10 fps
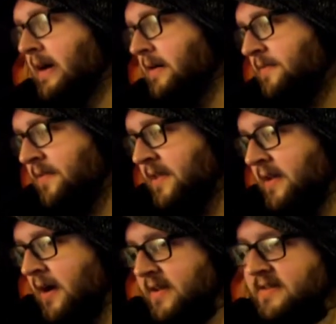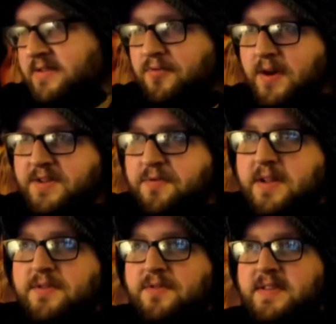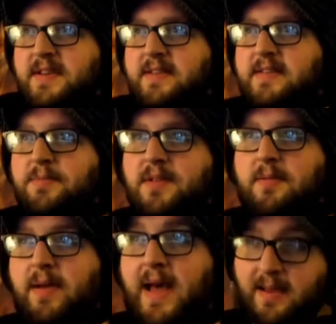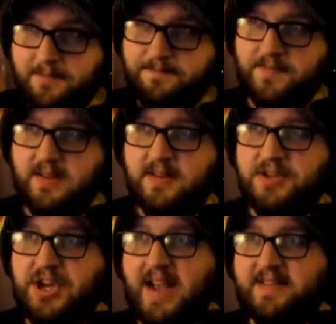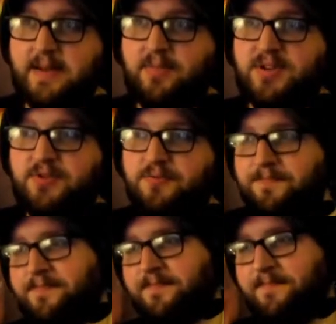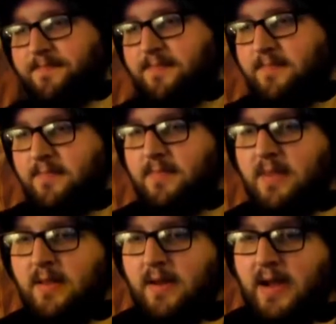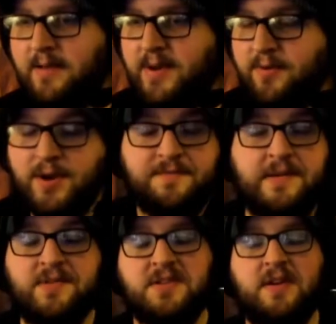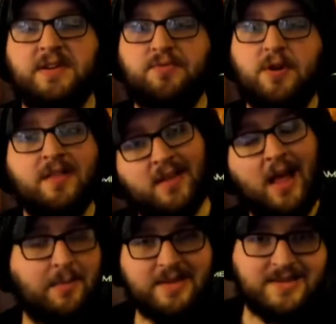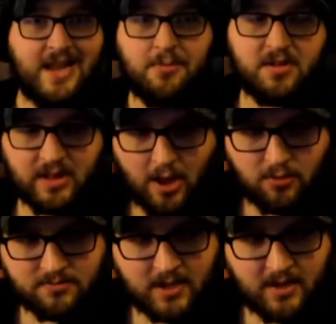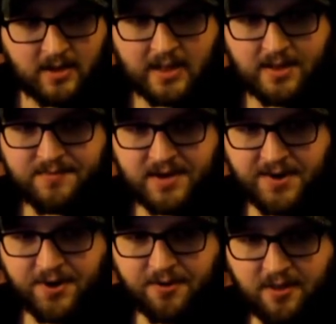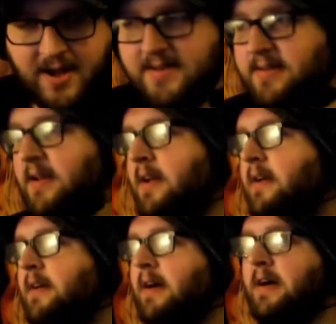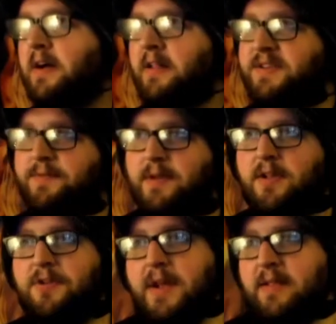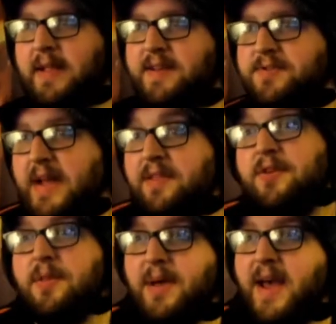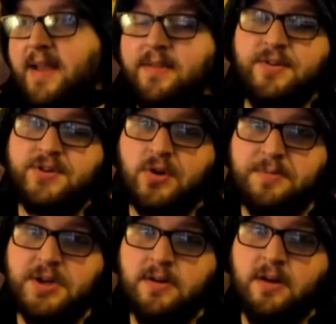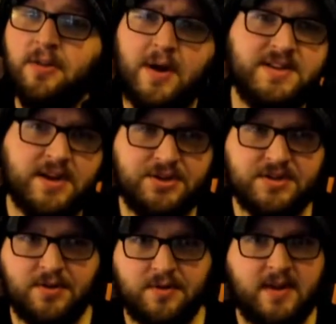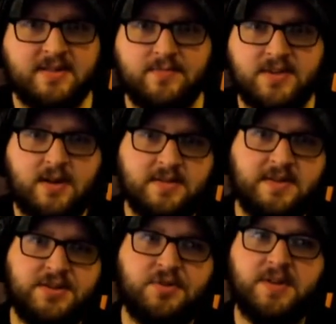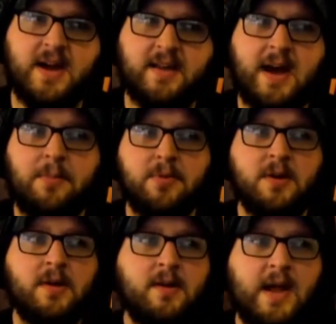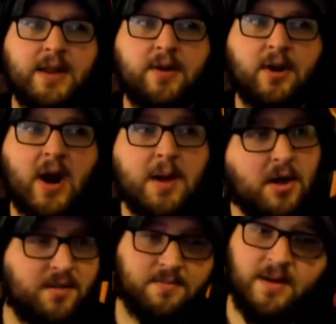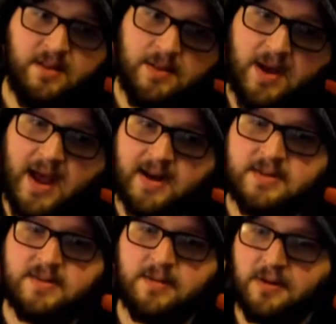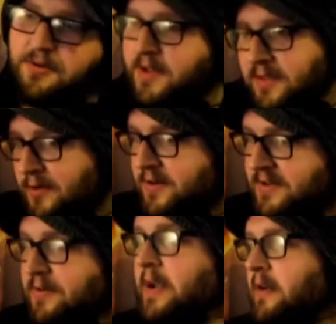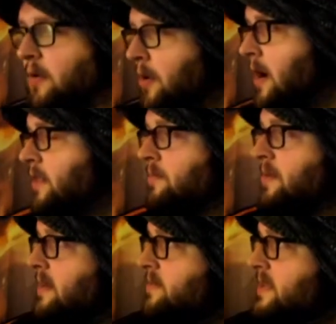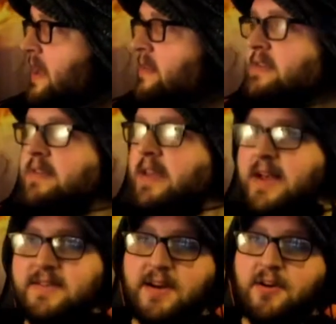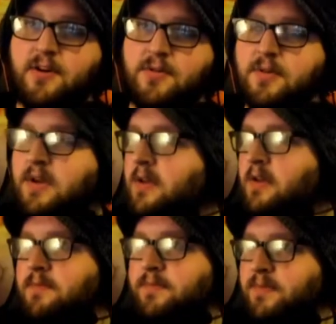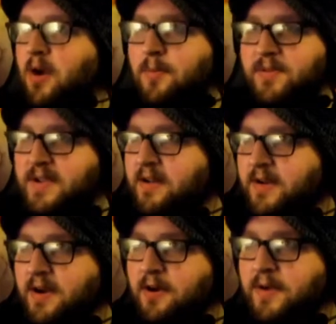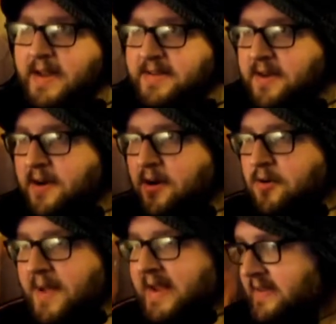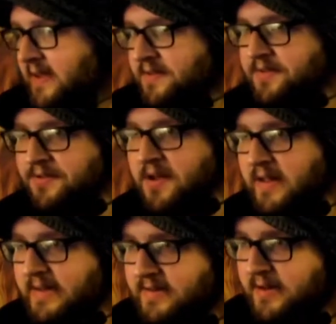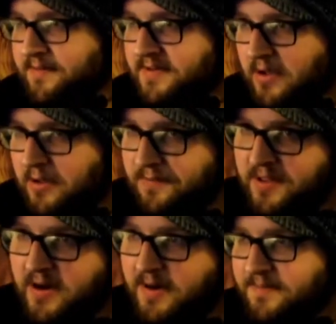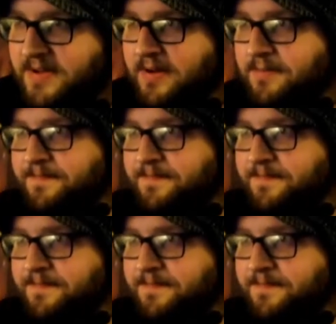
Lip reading: for the August 2022 CSC Monthly Pack. Jazz #2. Let me know what your favorite songs were in the comments down below. I'd love to hear your thoughts. I'll also include a link to download the pack in the description. Otherwise, you can just go to customsongcentral.com and you can grab all the monthly packs, including the newest one, or all the big set lists like S Hero, Carpal Tunnel Hero, Anti-Hero, Max Altitude, all that stuff. It's all over there. So